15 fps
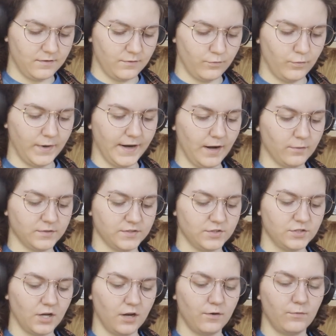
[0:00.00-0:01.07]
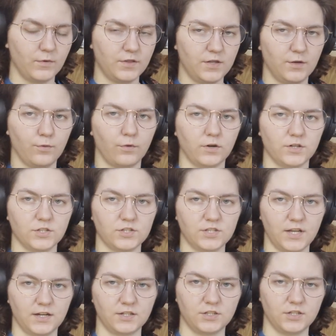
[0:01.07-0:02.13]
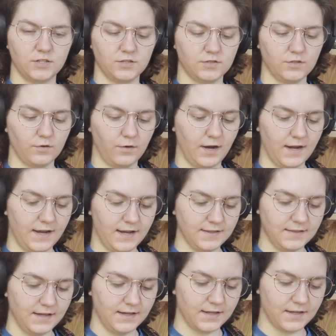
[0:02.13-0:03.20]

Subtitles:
when I was done with the orange section. So I had